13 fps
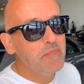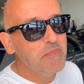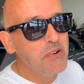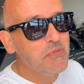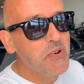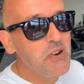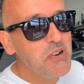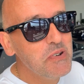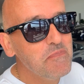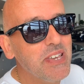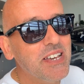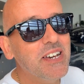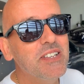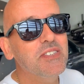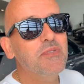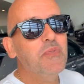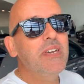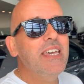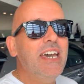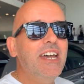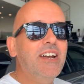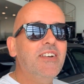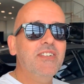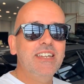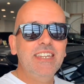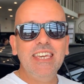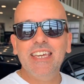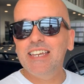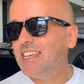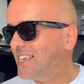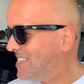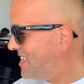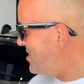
up in the world because we are taking this